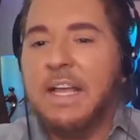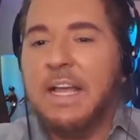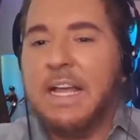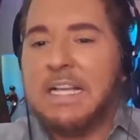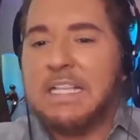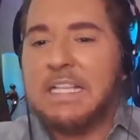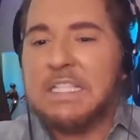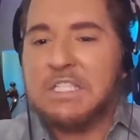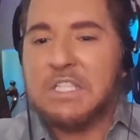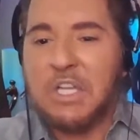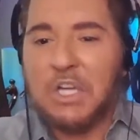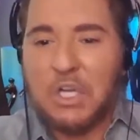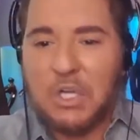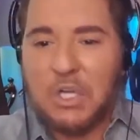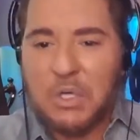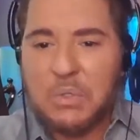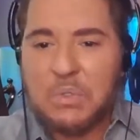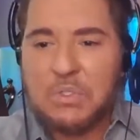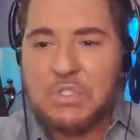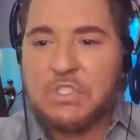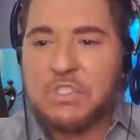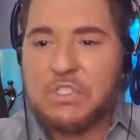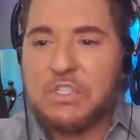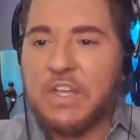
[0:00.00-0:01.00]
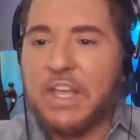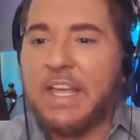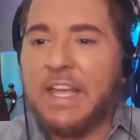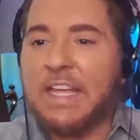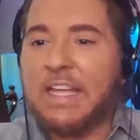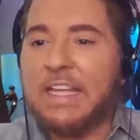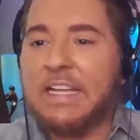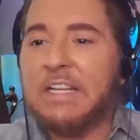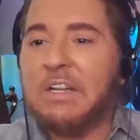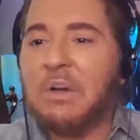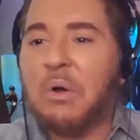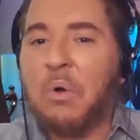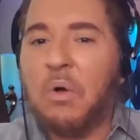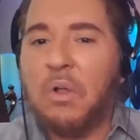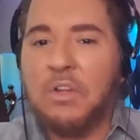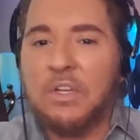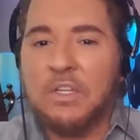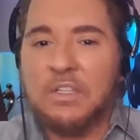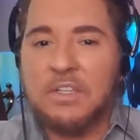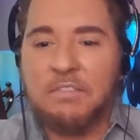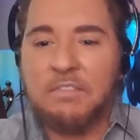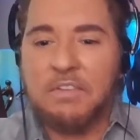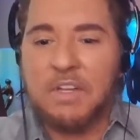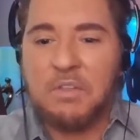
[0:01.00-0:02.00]
as the host and all
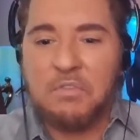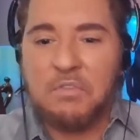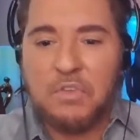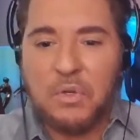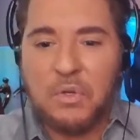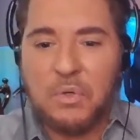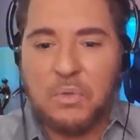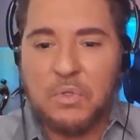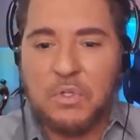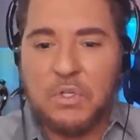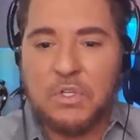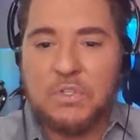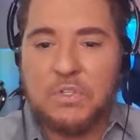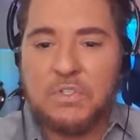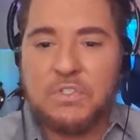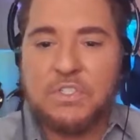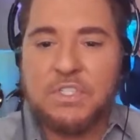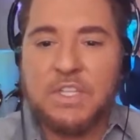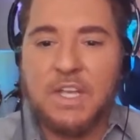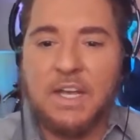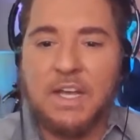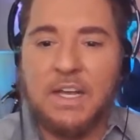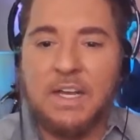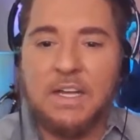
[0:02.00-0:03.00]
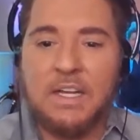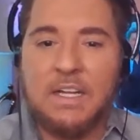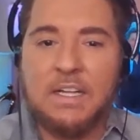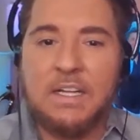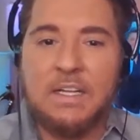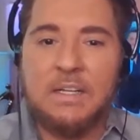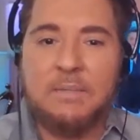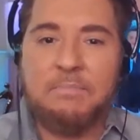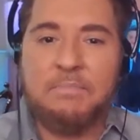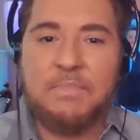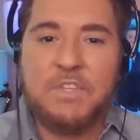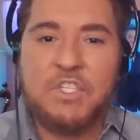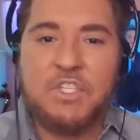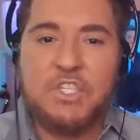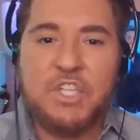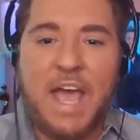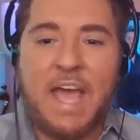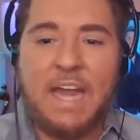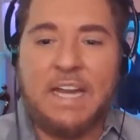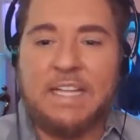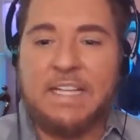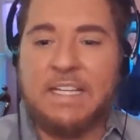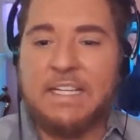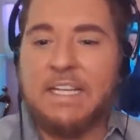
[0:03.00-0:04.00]
the lovely viewers uh,
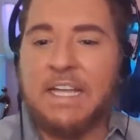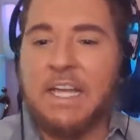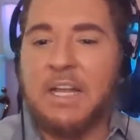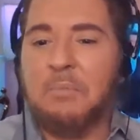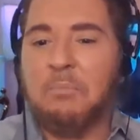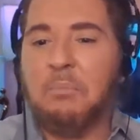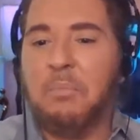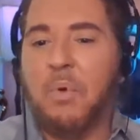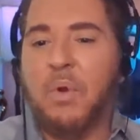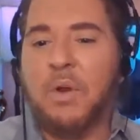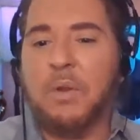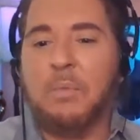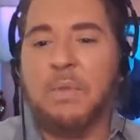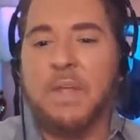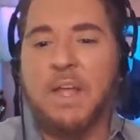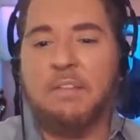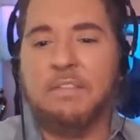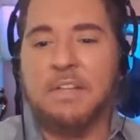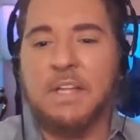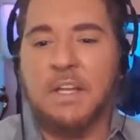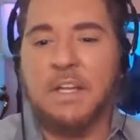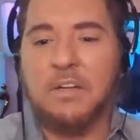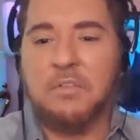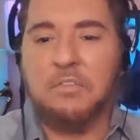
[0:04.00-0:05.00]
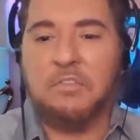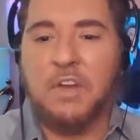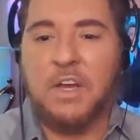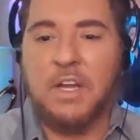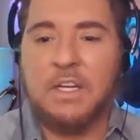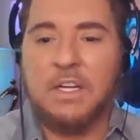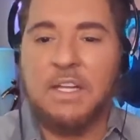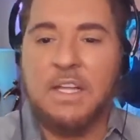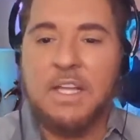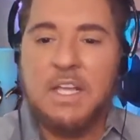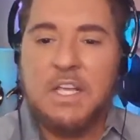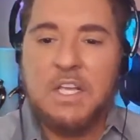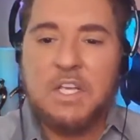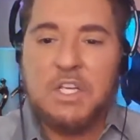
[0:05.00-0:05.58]
chatting. And boy, did we have a lot of fun.